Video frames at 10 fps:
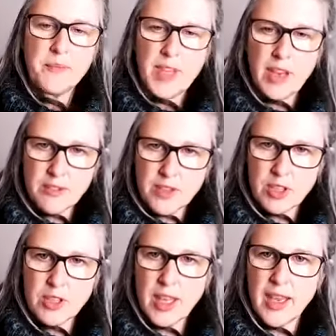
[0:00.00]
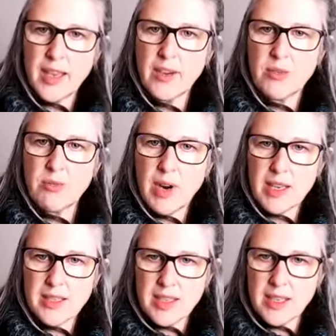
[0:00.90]
of your leg
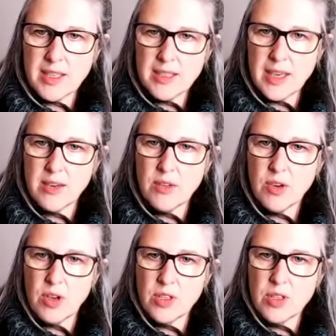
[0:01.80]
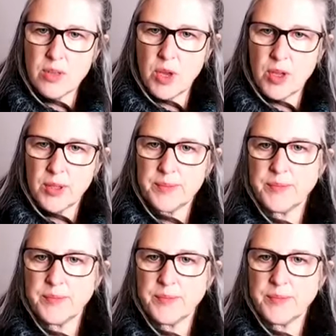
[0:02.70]
resting down onto the ball.